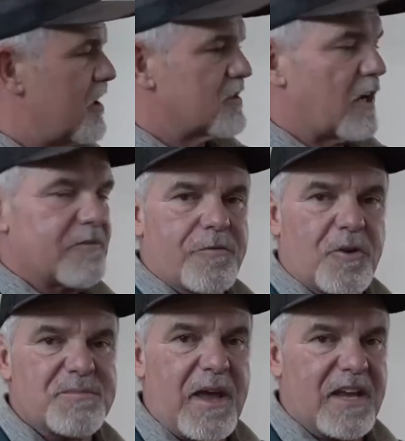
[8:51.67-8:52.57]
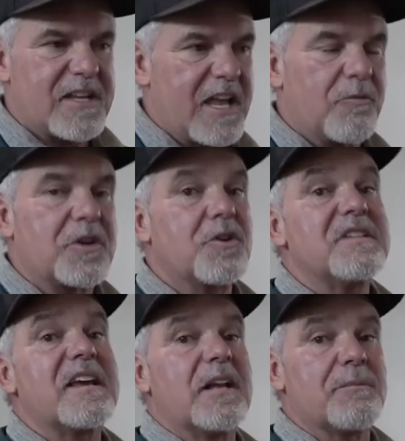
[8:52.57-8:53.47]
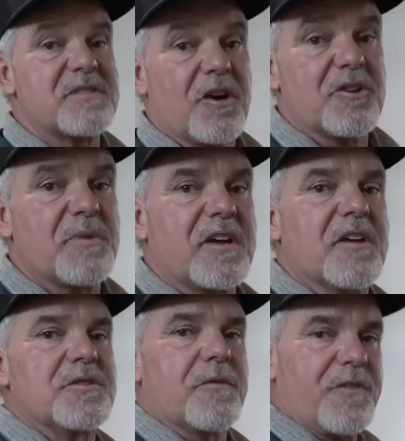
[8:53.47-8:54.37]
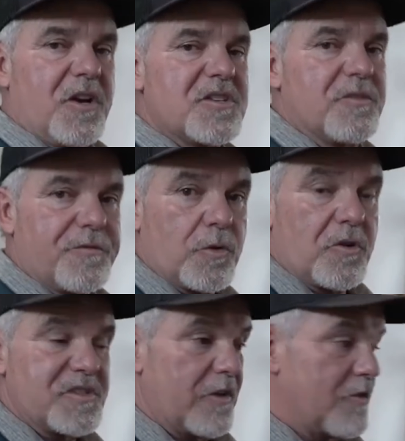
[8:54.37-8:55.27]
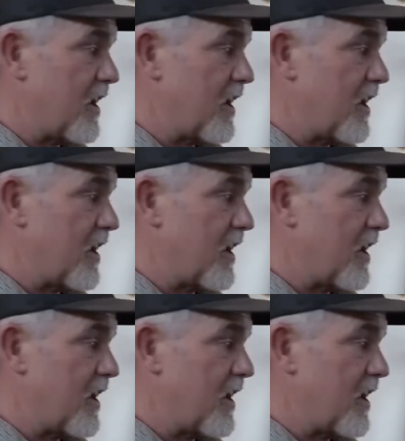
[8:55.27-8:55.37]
his oven for his man cave. We couldn't get it upstairs because they're finishing the floors the other